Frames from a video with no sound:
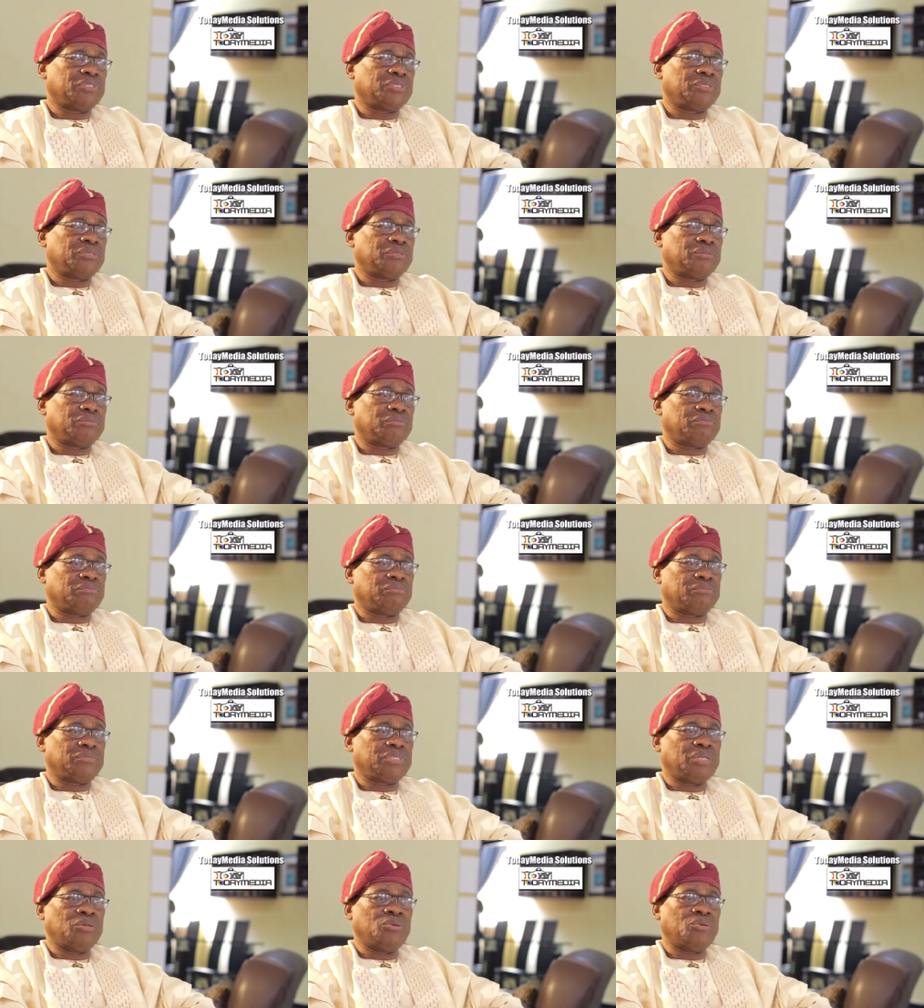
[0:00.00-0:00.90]
You know,
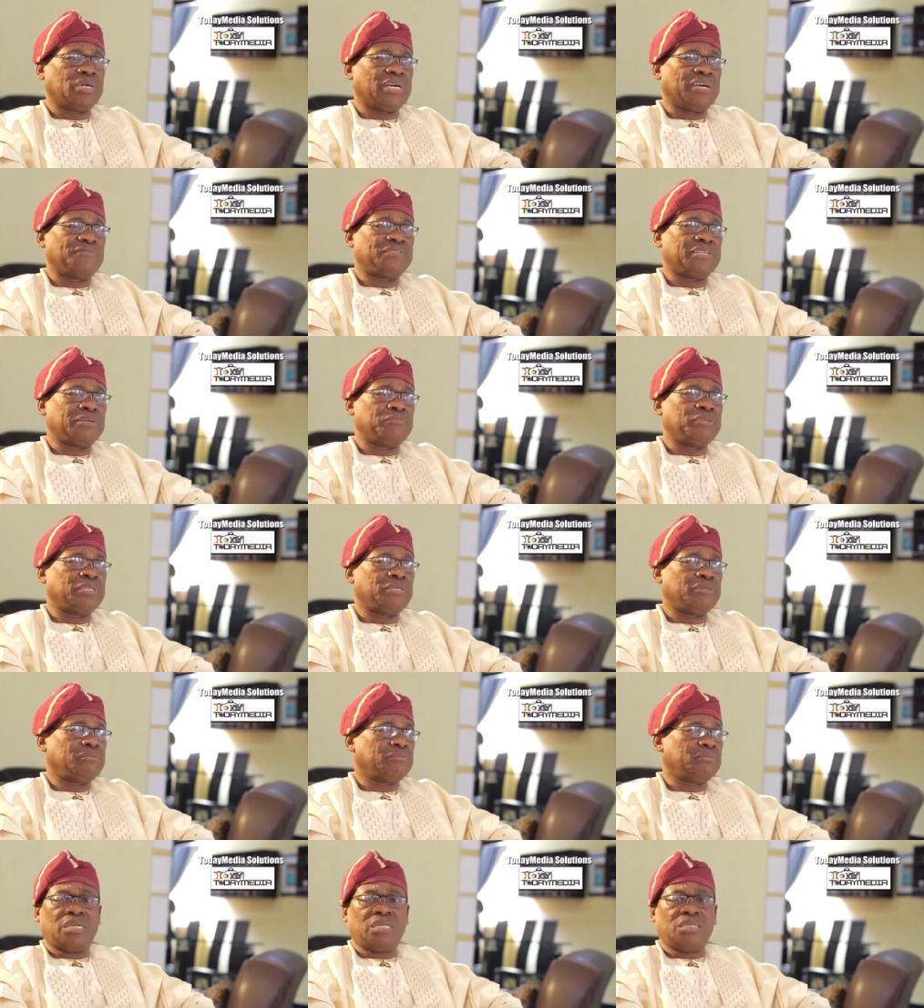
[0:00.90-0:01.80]
they look after
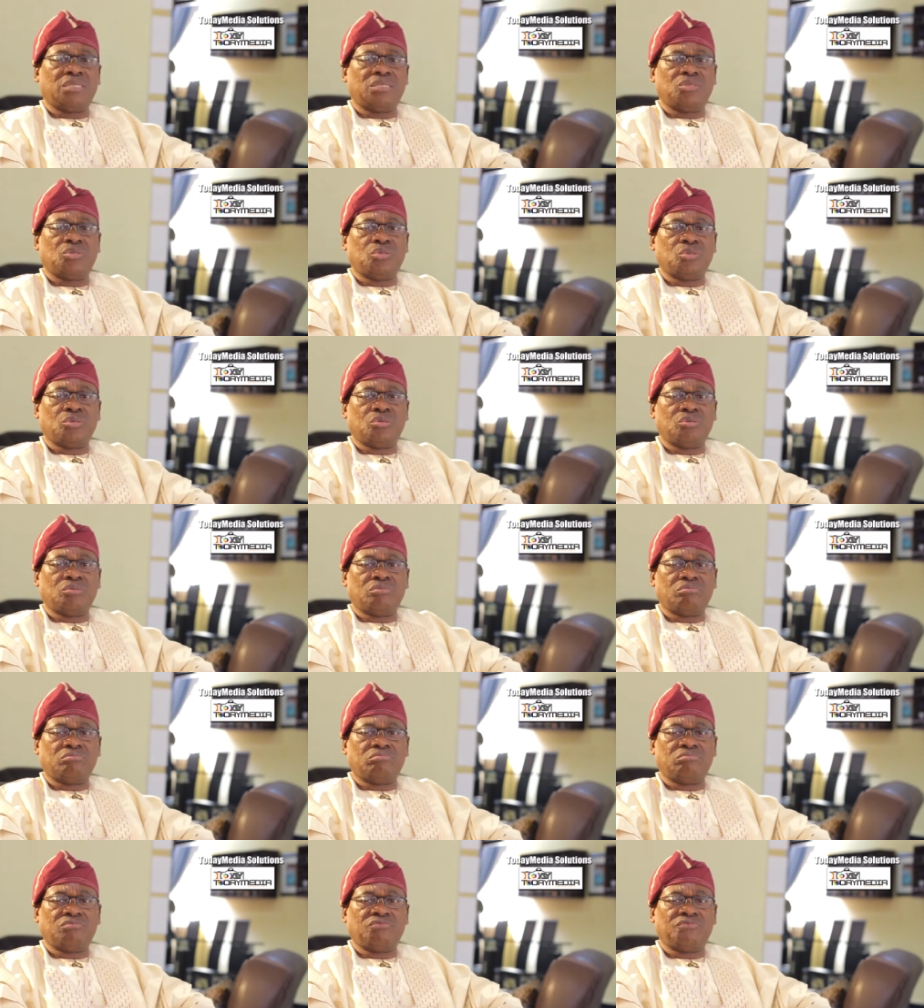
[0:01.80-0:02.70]
me, ready to
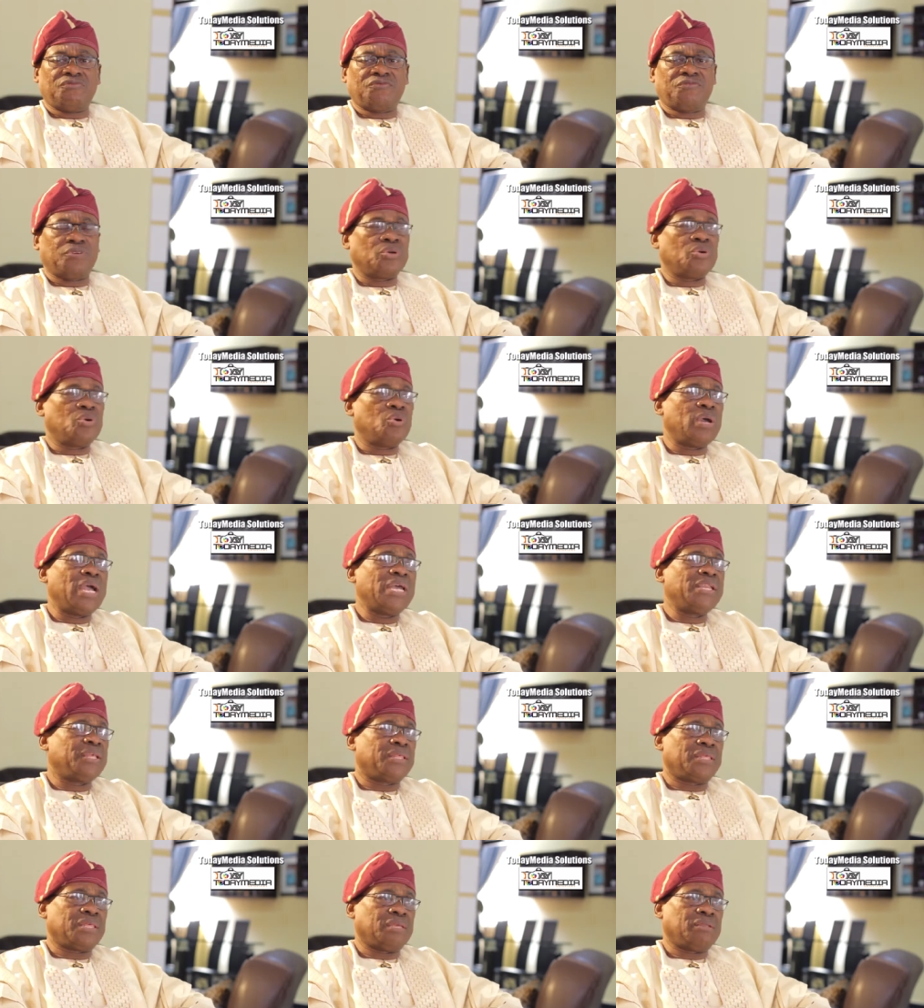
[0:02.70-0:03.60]
forego
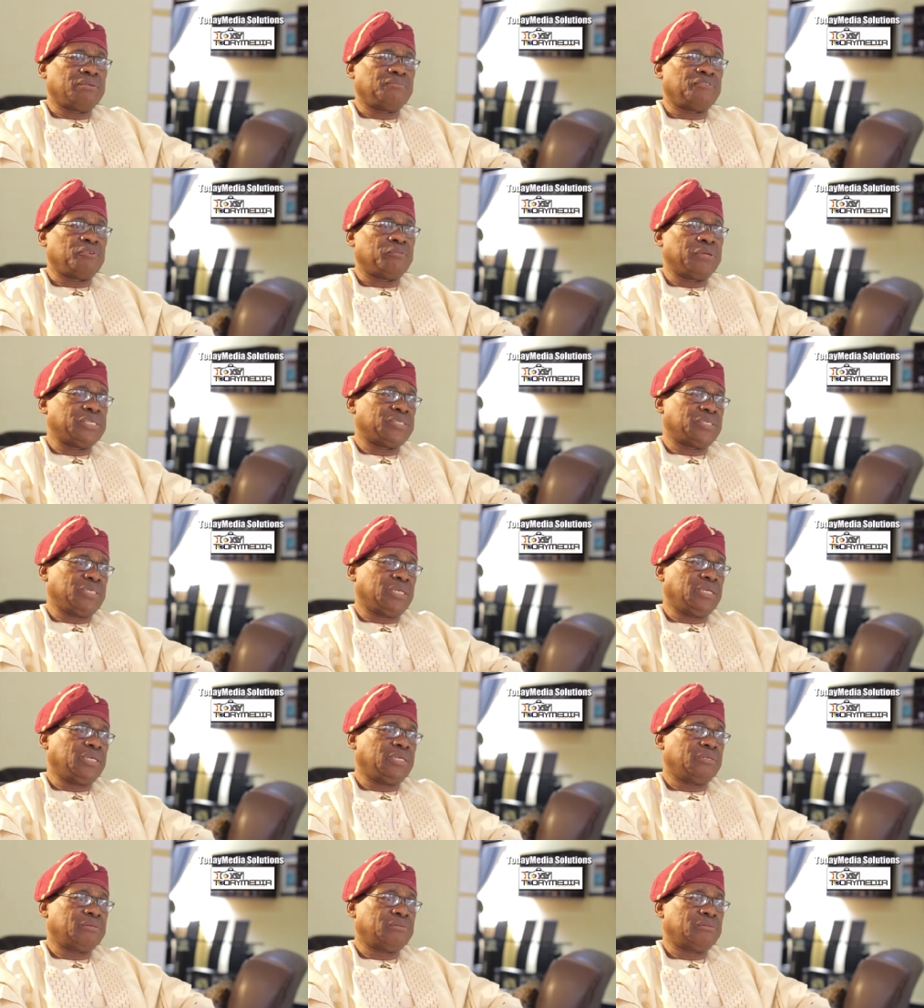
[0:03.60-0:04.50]
anything for my
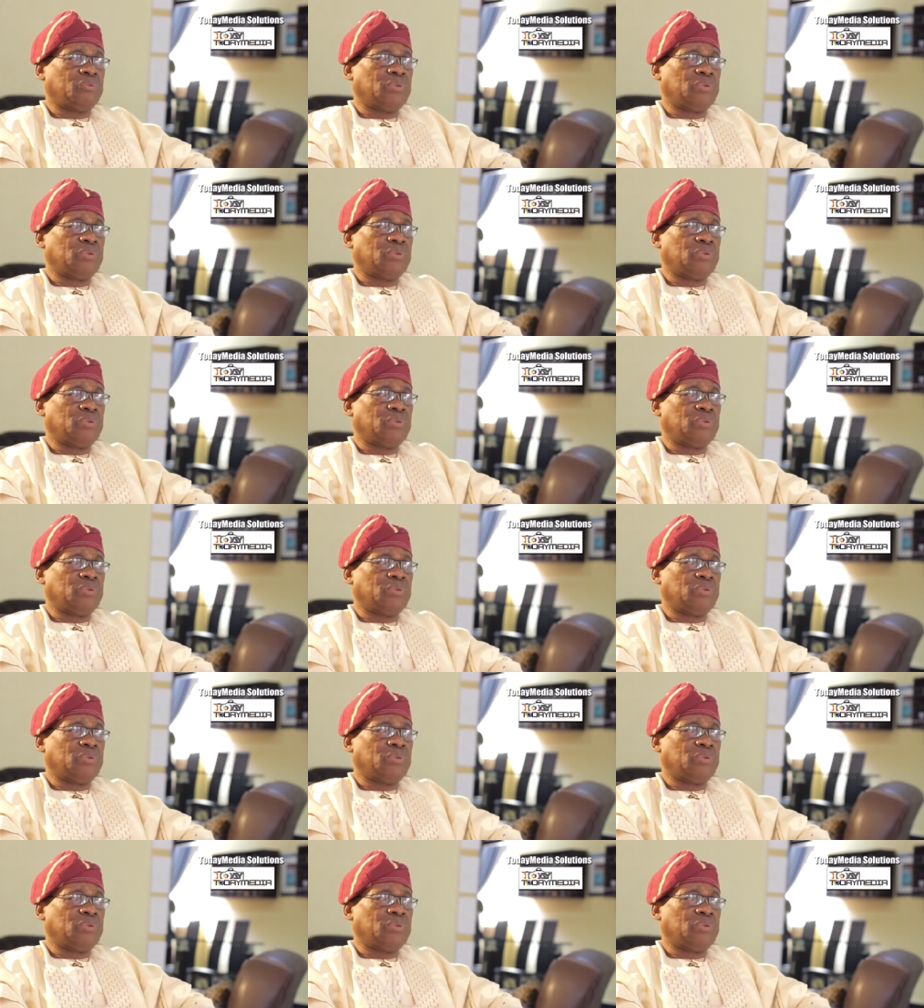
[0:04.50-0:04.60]
sake.